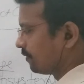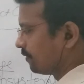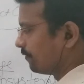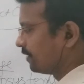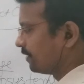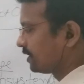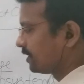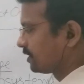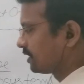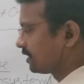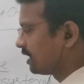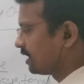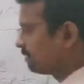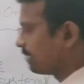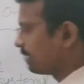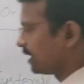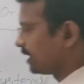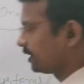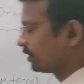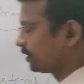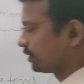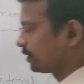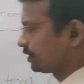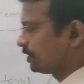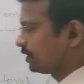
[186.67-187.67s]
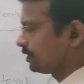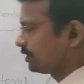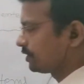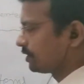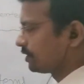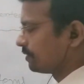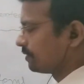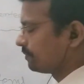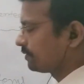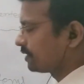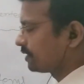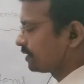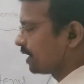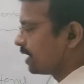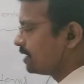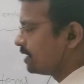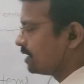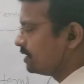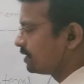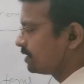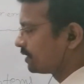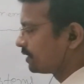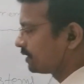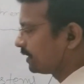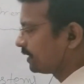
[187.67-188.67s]
With Sun Microsystems
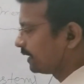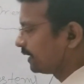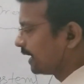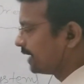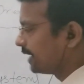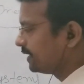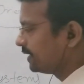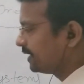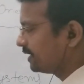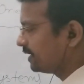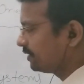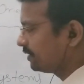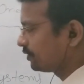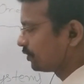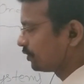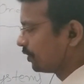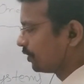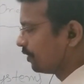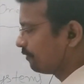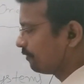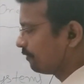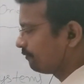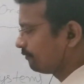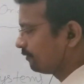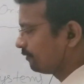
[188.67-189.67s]
under the guidance of